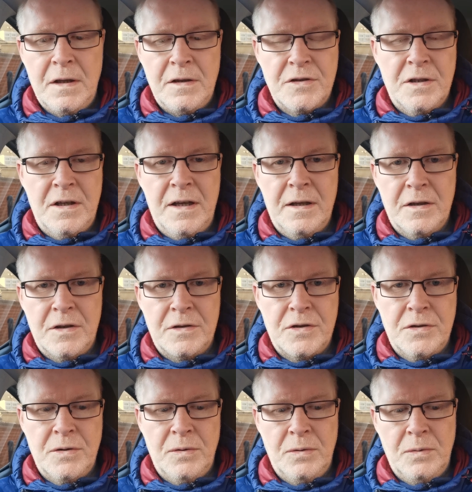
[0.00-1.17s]
to uh,
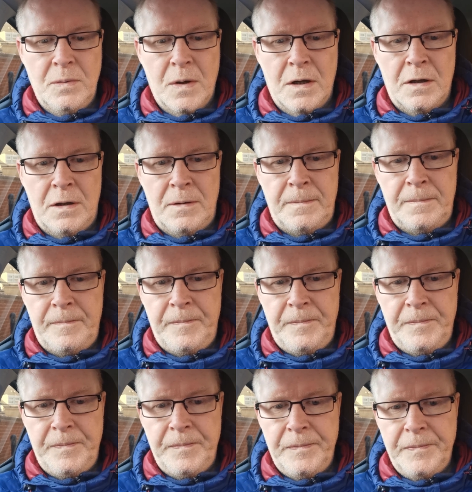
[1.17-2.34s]
to
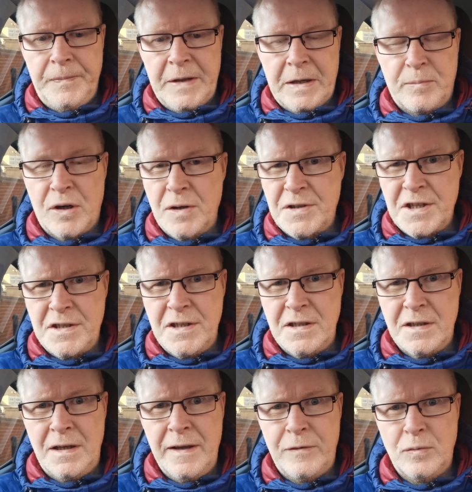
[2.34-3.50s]
um, that processes
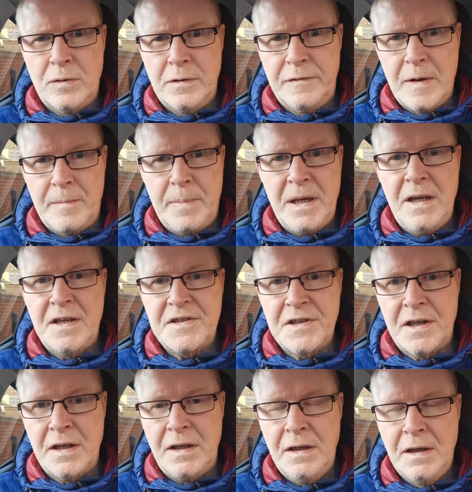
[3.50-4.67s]
the level of
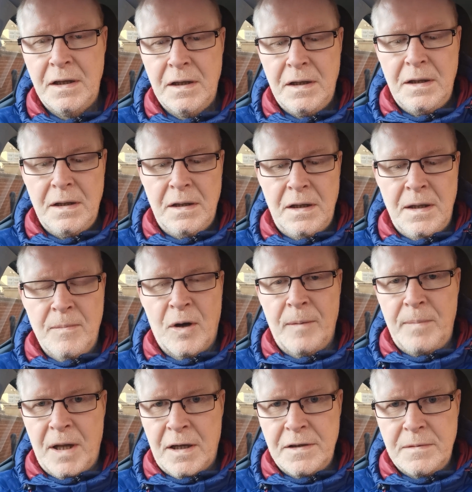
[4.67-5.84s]
PSA in my
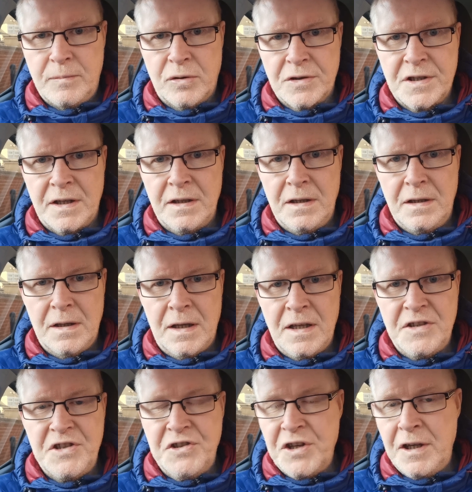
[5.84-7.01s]
blood, prostate
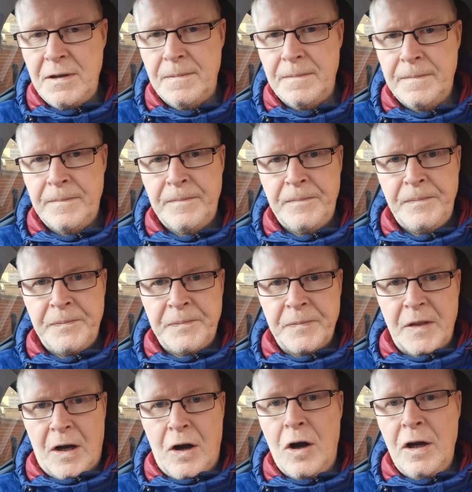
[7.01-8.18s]
antigen.
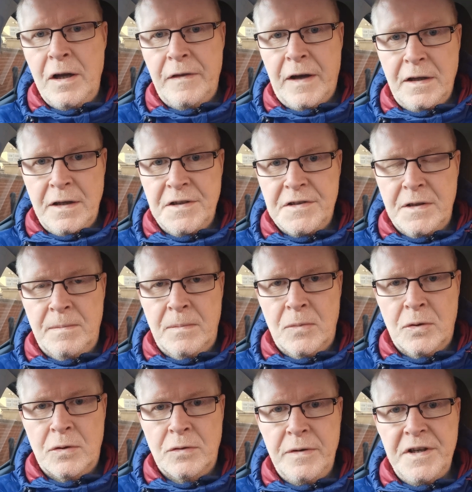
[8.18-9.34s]
The higher that is, the
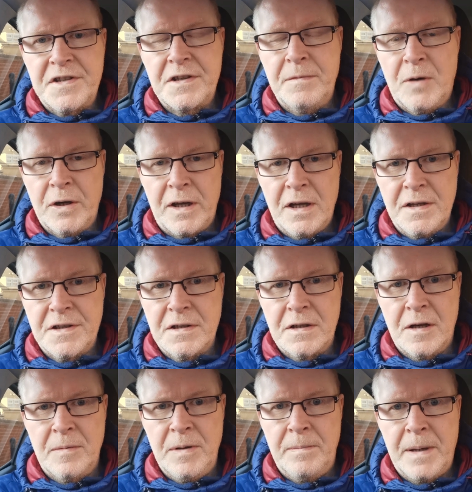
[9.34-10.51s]
more risk of my is
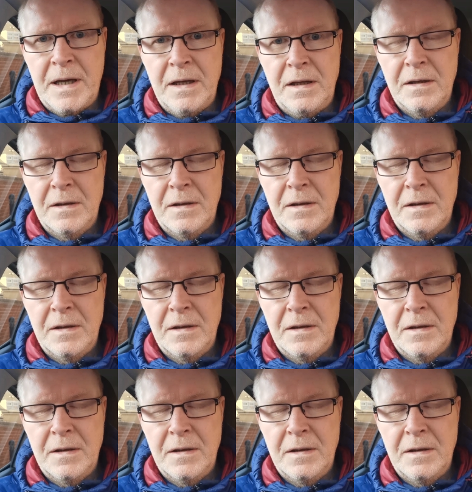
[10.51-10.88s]
coming back,